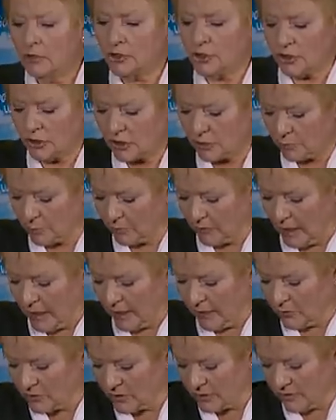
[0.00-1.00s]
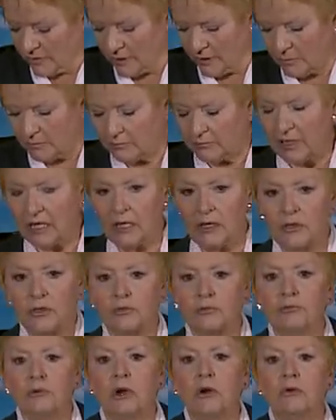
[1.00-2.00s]
just prior to them being
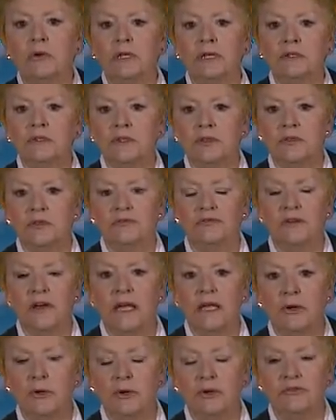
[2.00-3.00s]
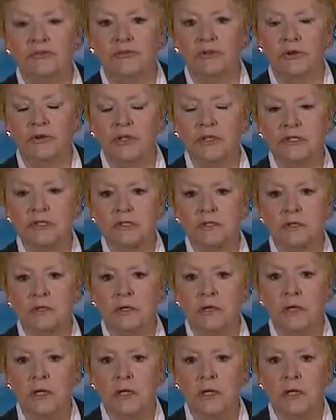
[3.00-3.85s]
thrown into the fiery furnace?